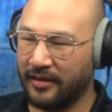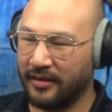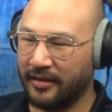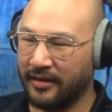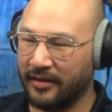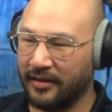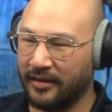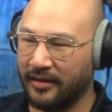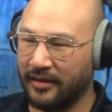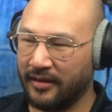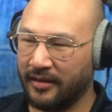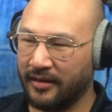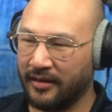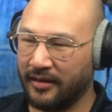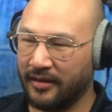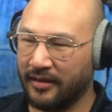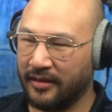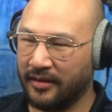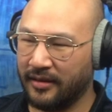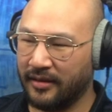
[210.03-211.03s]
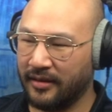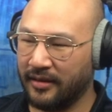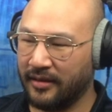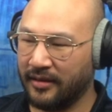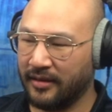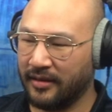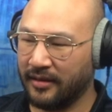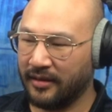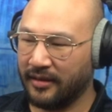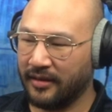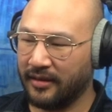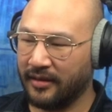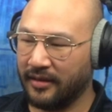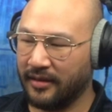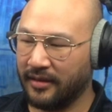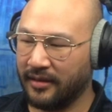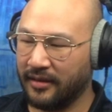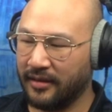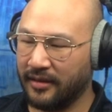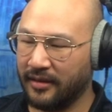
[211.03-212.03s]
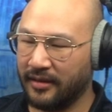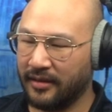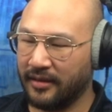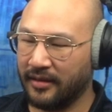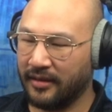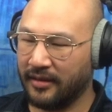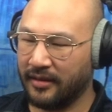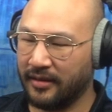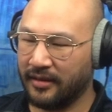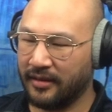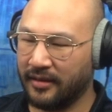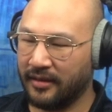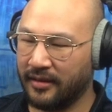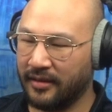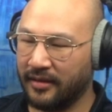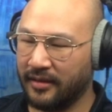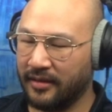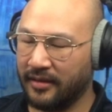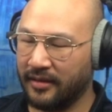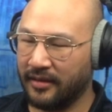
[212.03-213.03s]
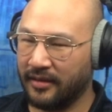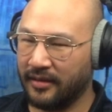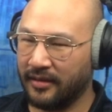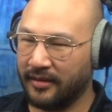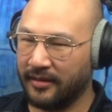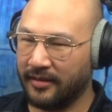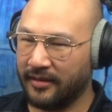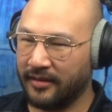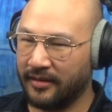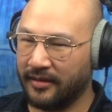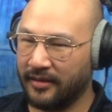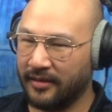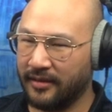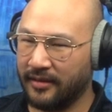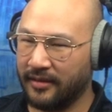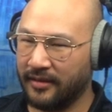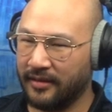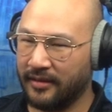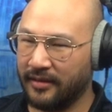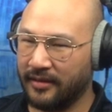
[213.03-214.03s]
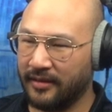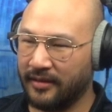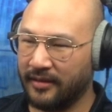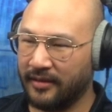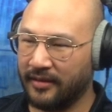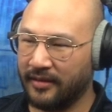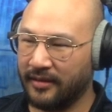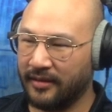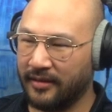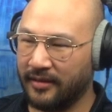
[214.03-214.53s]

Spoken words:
This person isn't speaking.